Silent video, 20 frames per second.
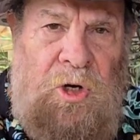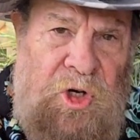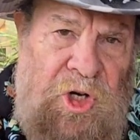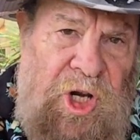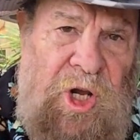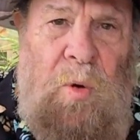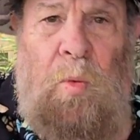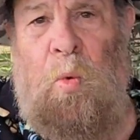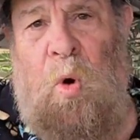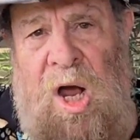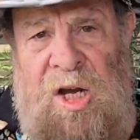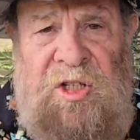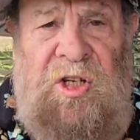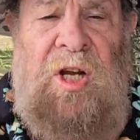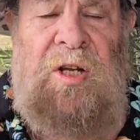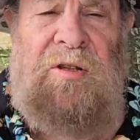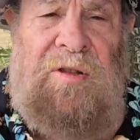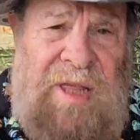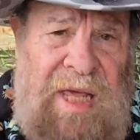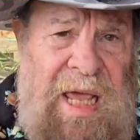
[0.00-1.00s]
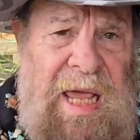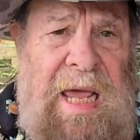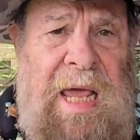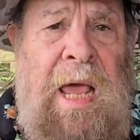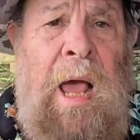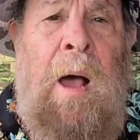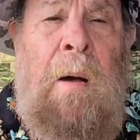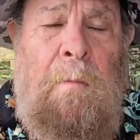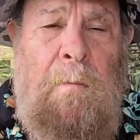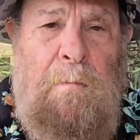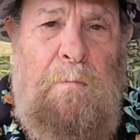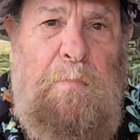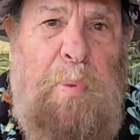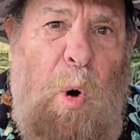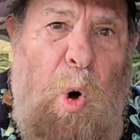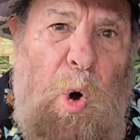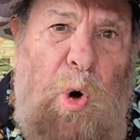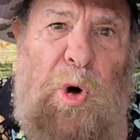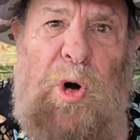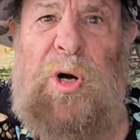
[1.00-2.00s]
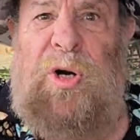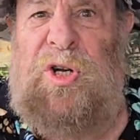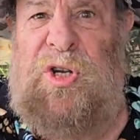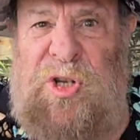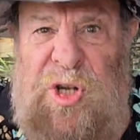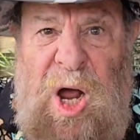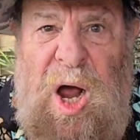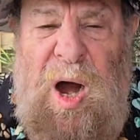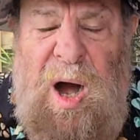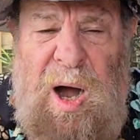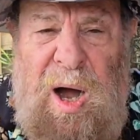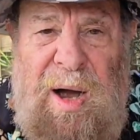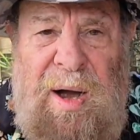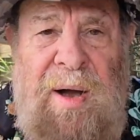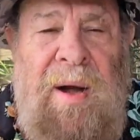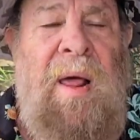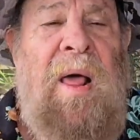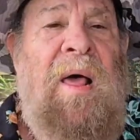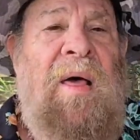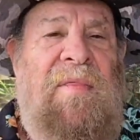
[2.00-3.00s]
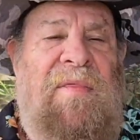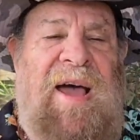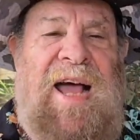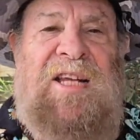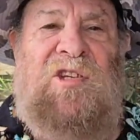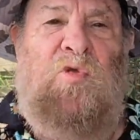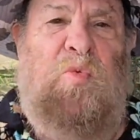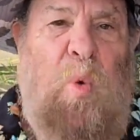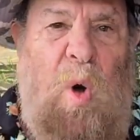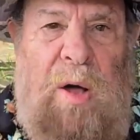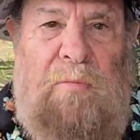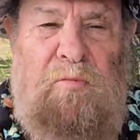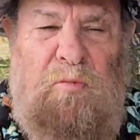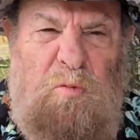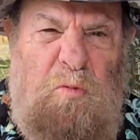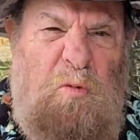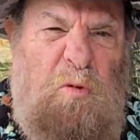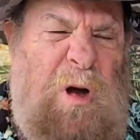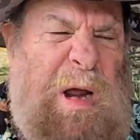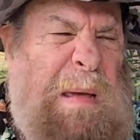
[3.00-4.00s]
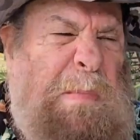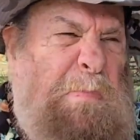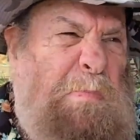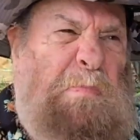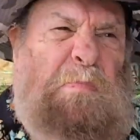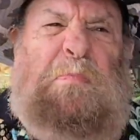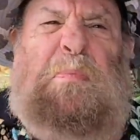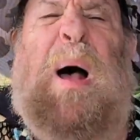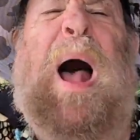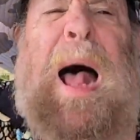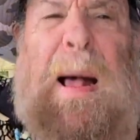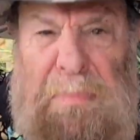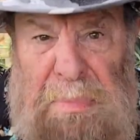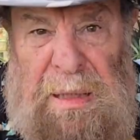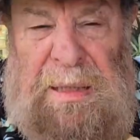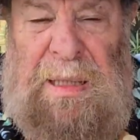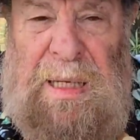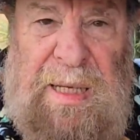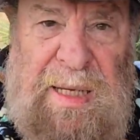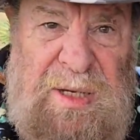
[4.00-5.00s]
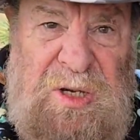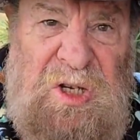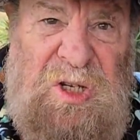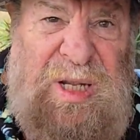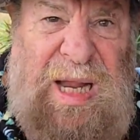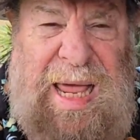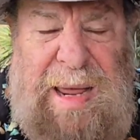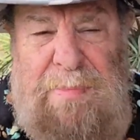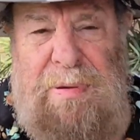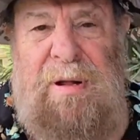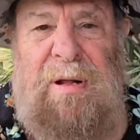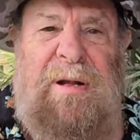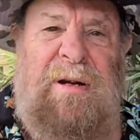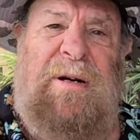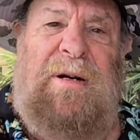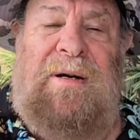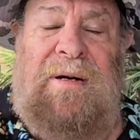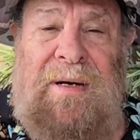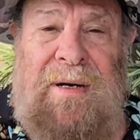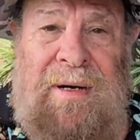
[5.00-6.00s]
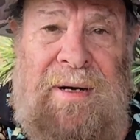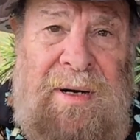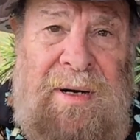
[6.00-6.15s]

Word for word: She wasn't the border czar. That's what Republicans labeled her.